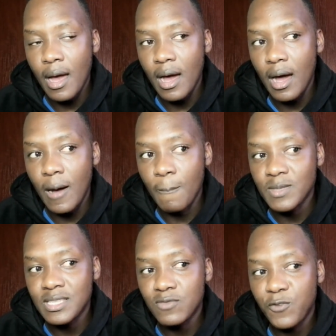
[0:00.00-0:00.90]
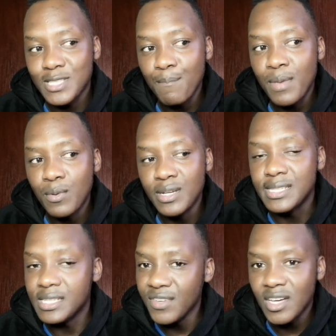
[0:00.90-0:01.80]
for some people
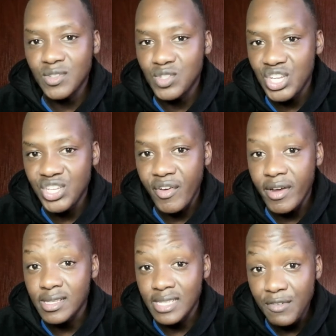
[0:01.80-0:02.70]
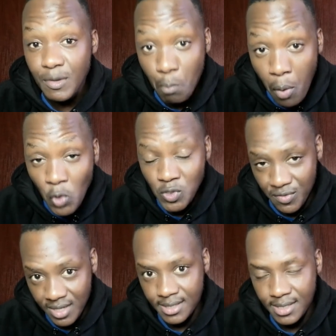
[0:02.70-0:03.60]
it's difficult to change careers even post
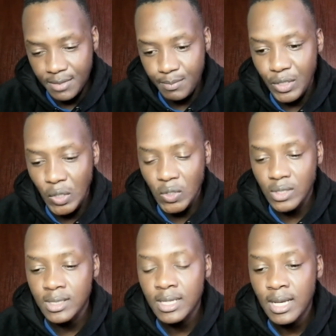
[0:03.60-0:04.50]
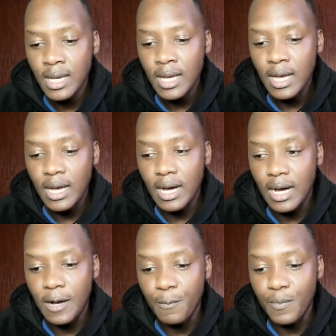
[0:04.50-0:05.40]
varsity because
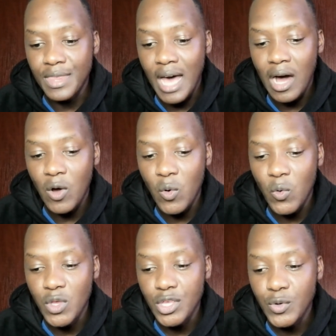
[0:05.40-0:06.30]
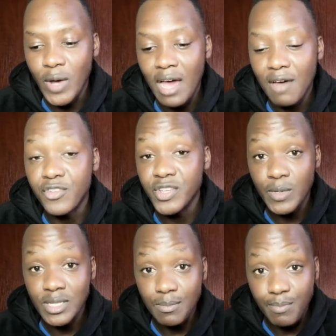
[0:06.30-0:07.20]
now you have
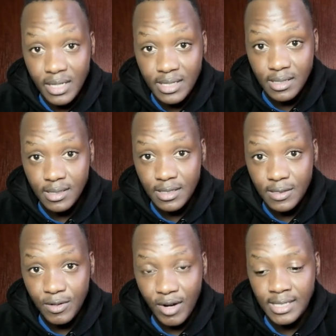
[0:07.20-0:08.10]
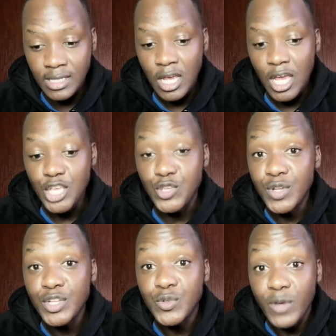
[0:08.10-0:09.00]
responsibilities, right?
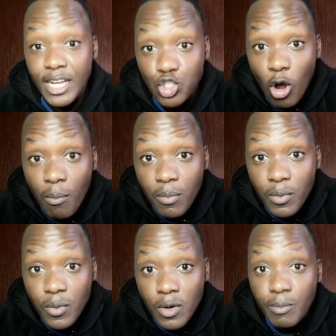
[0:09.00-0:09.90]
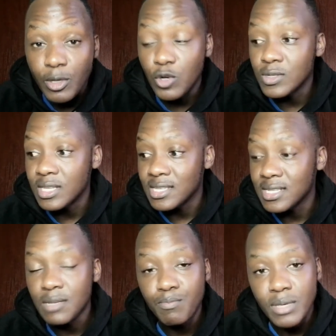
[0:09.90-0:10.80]
You need to get a job because there are
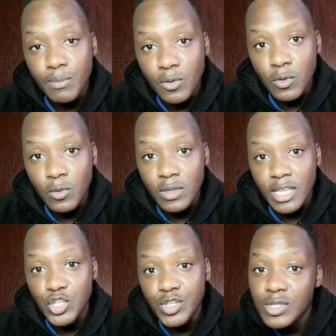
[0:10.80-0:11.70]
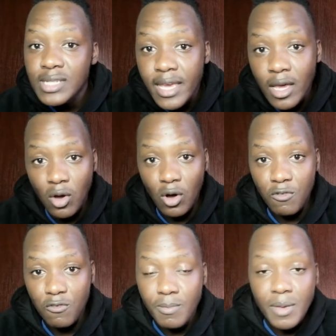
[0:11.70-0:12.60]
certain people that you need to take care
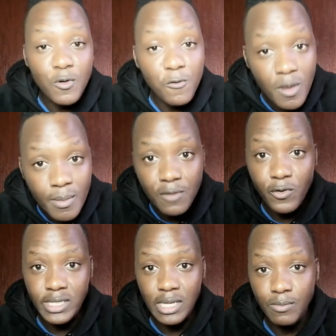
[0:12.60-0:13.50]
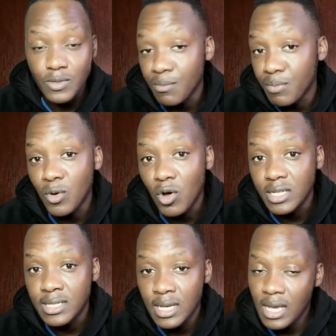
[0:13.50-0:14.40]
of, maybe your family, for example. Some people
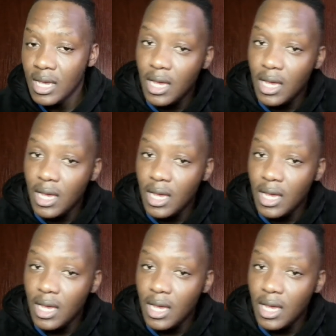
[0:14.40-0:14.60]
call it